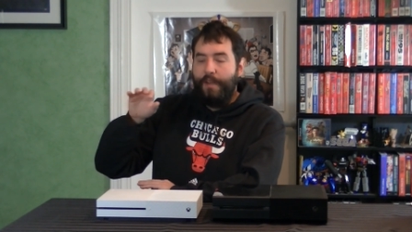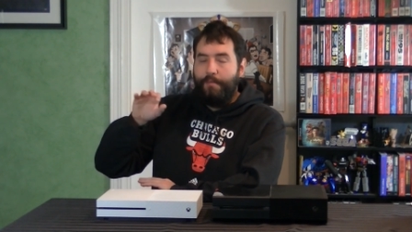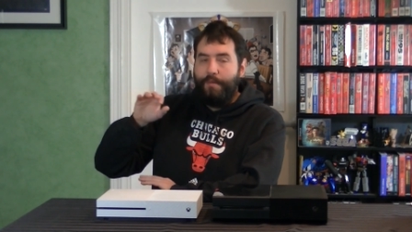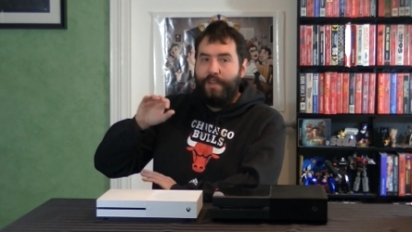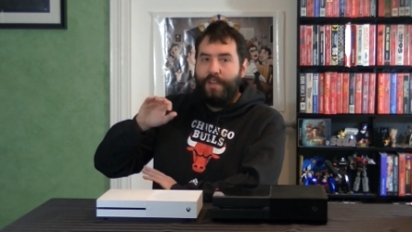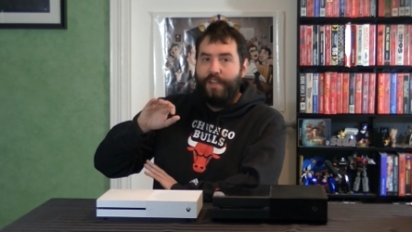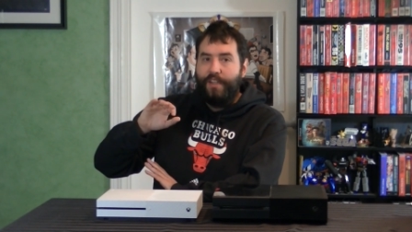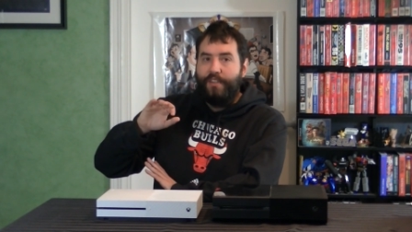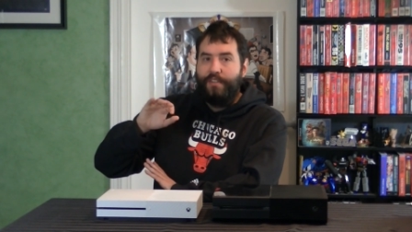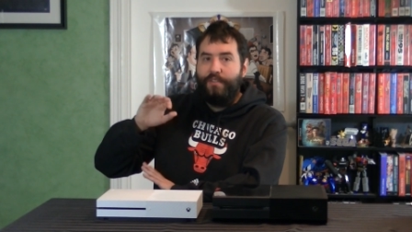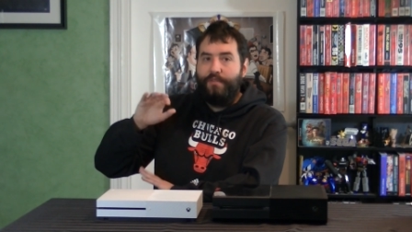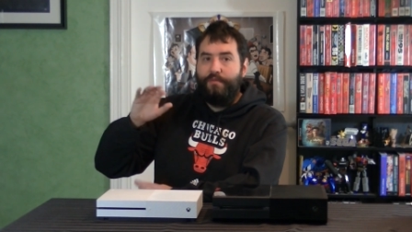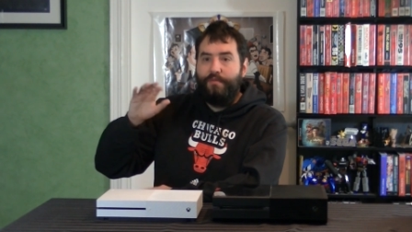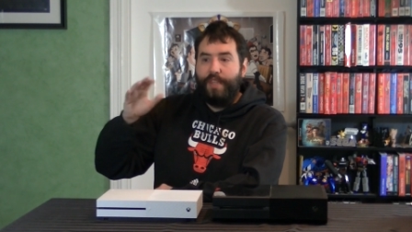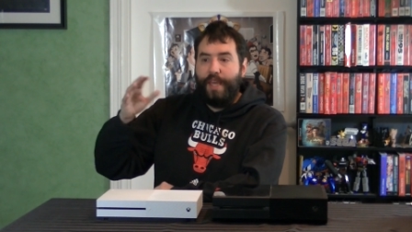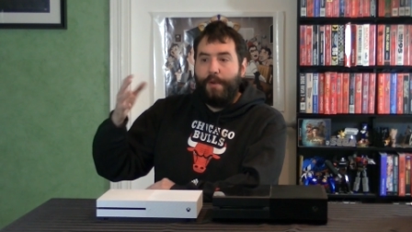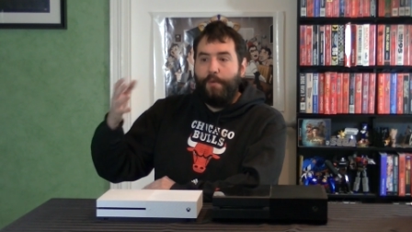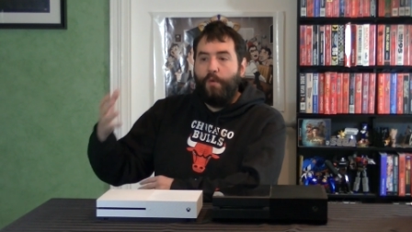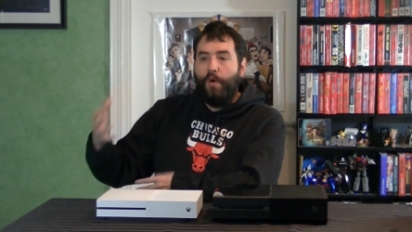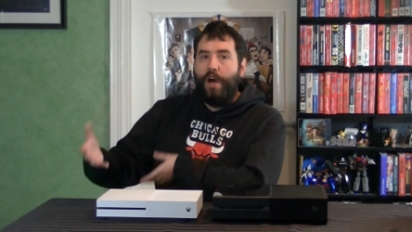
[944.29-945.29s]
because
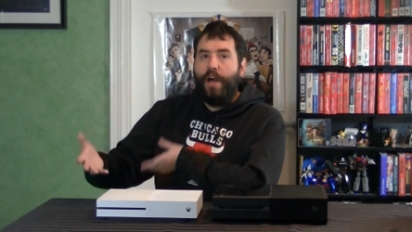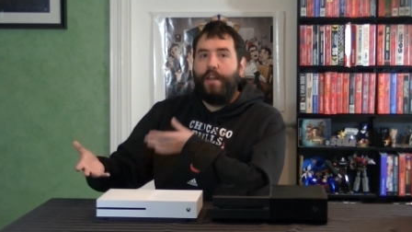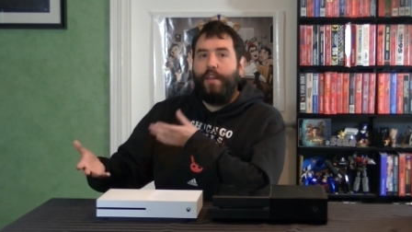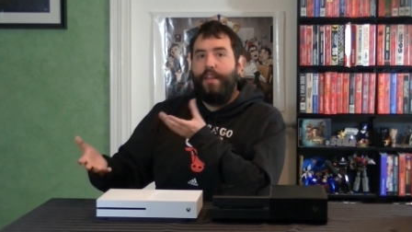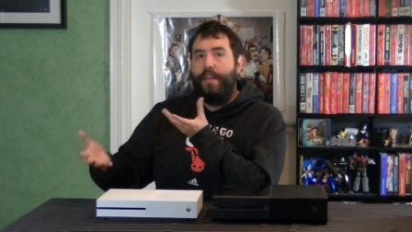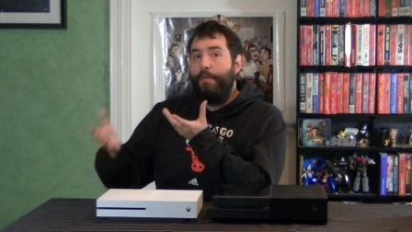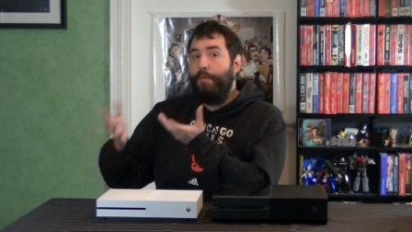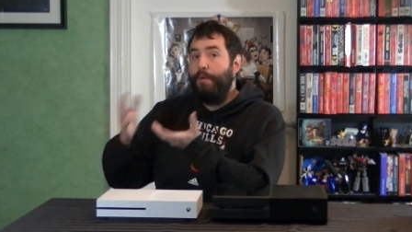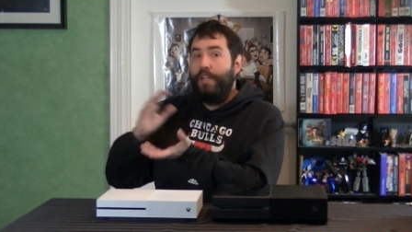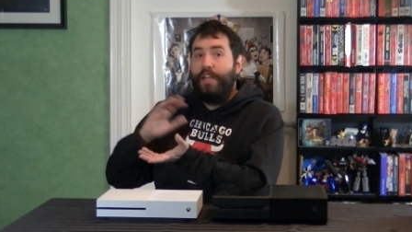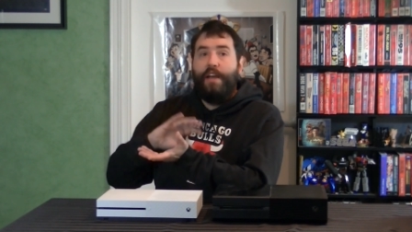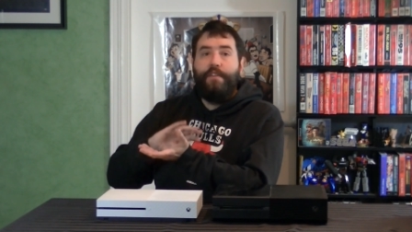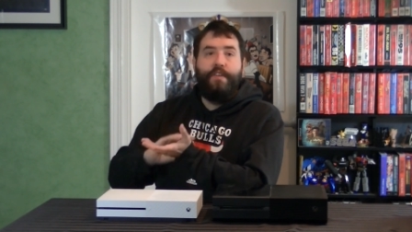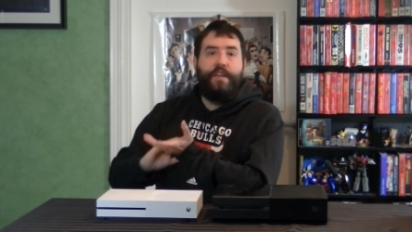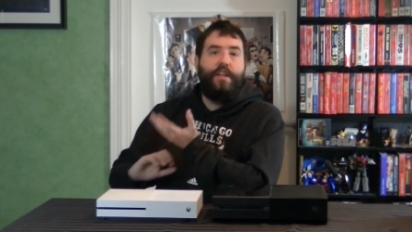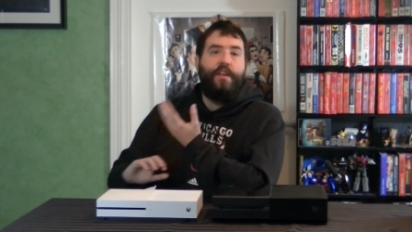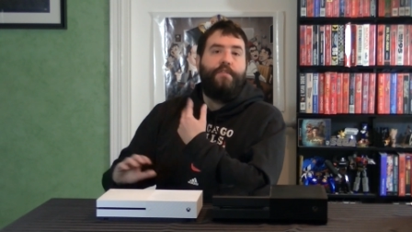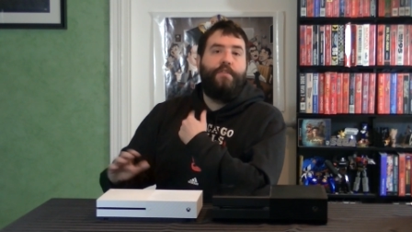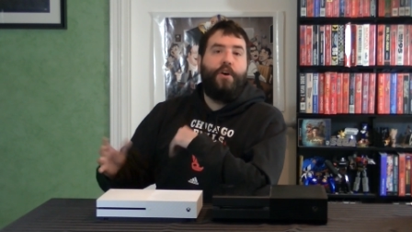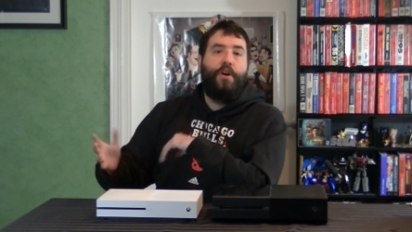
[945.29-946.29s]
they would love
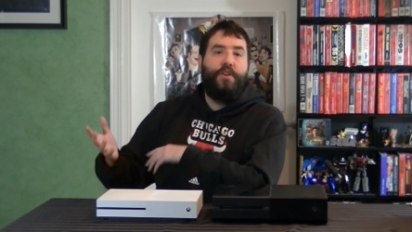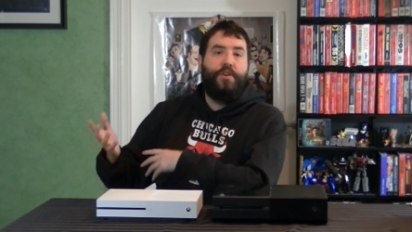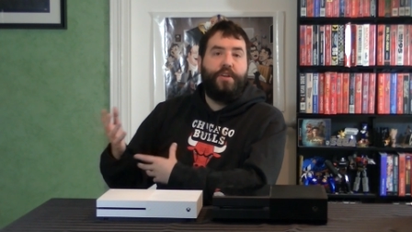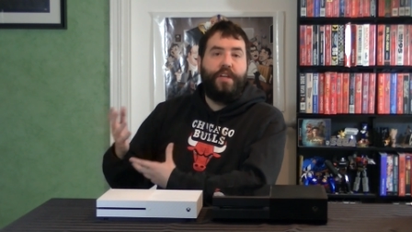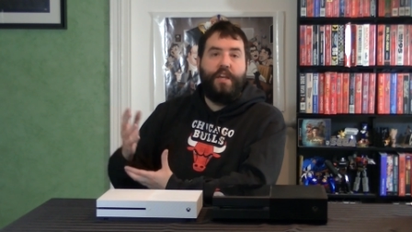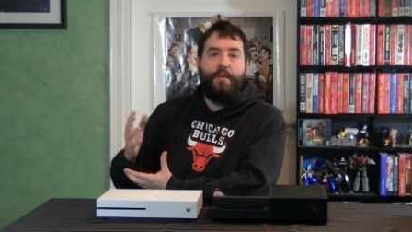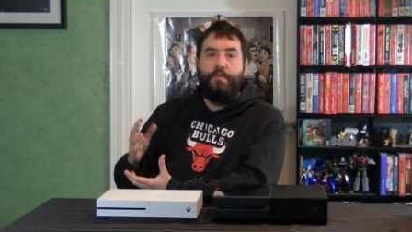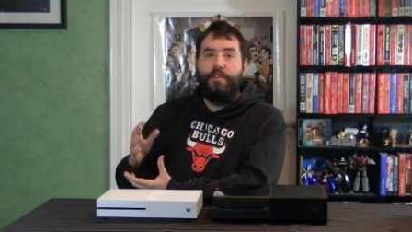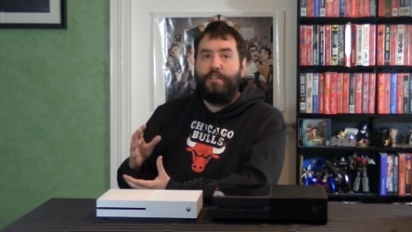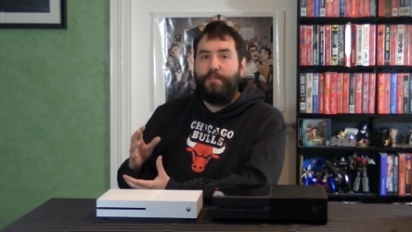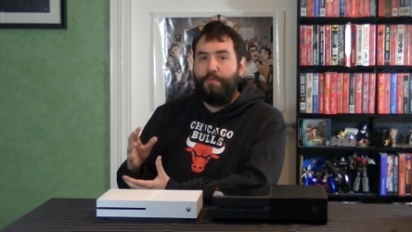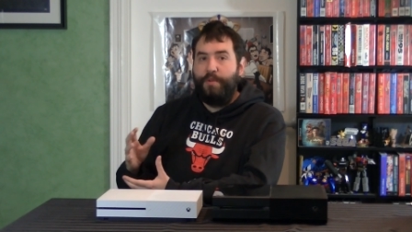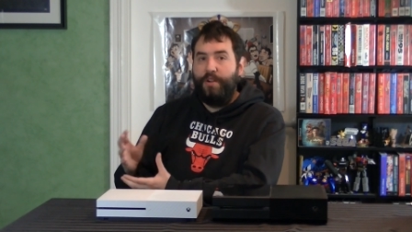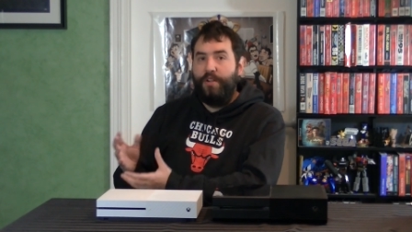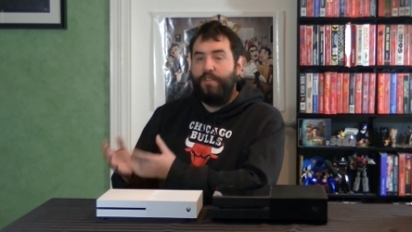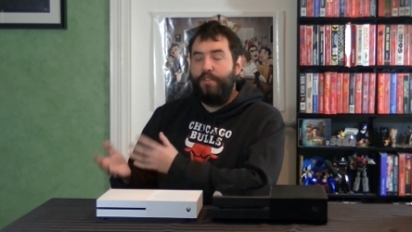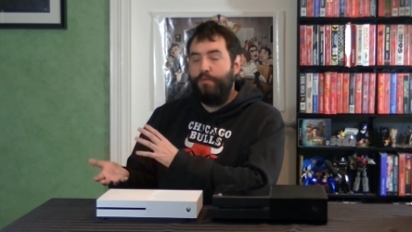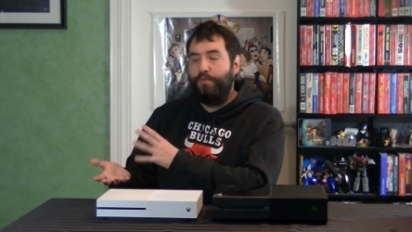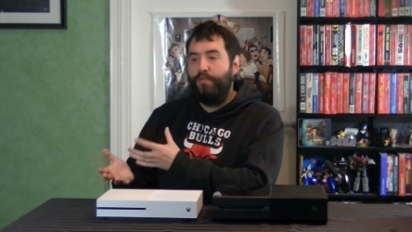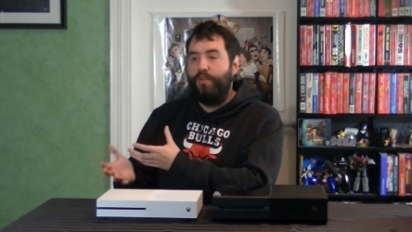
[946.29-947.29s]
it if all their gaming
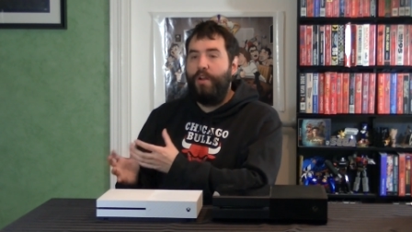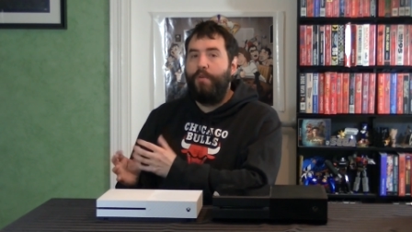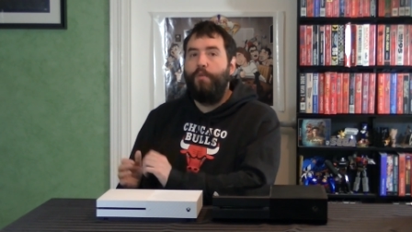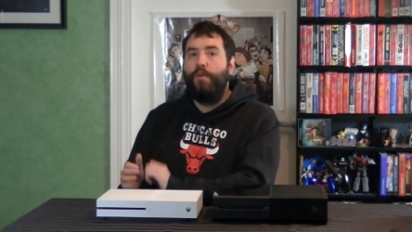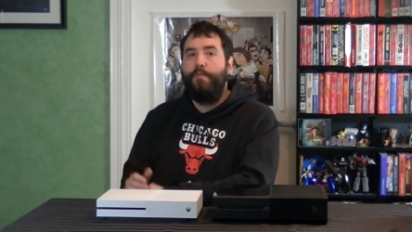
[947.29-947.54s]
experiences were on